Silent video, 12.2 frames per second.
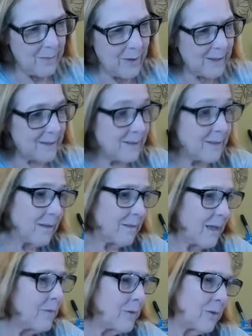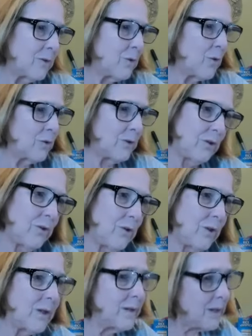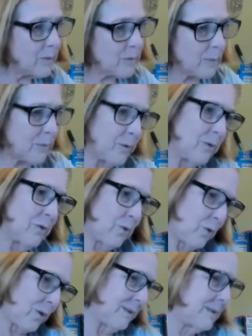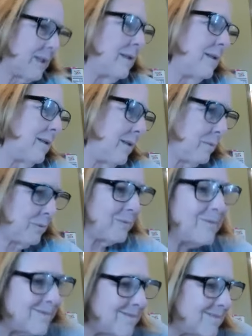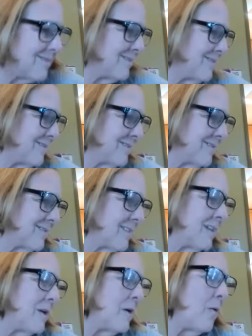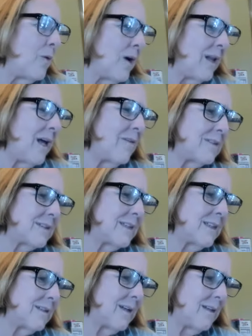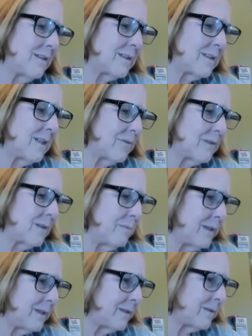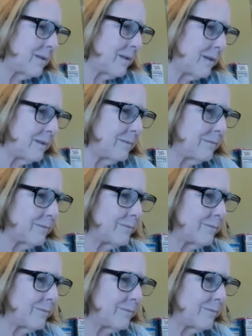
Well, I stuck that one on a torque to look. The other one I put on a torque, decided to keep. Well, I haven't seen a lot of this stuff in a minute, right?